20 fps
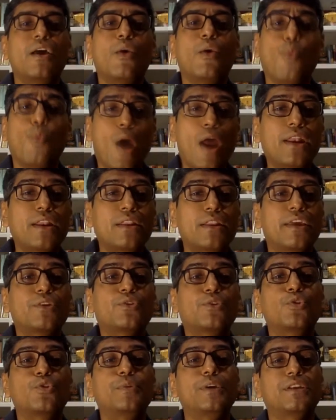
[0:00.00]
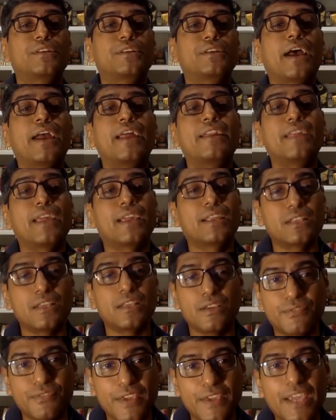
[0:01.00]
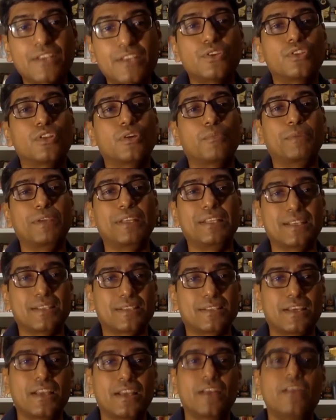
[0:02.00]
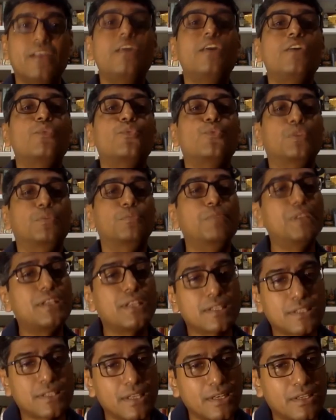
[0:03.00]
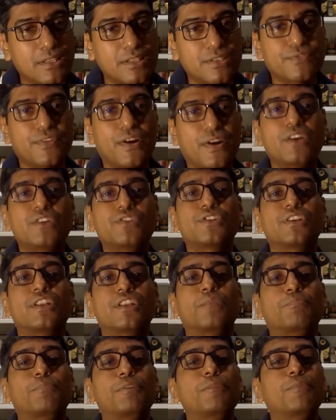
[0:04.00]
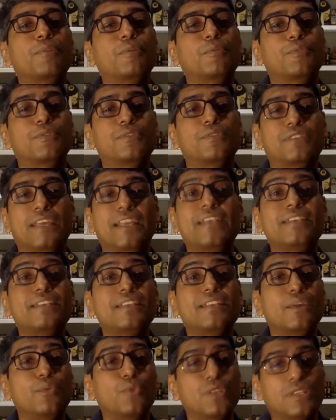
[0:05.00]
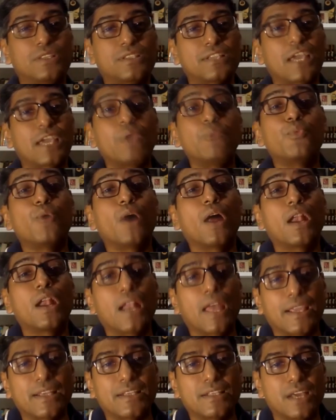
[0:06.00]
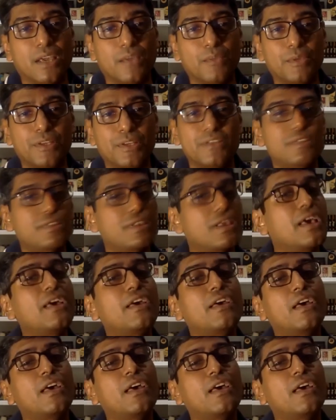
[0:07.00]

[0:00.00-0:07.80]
One, there could be a direct effect on the beta cell with beta cell dysfunction and people presenting with type 1 like diabetes.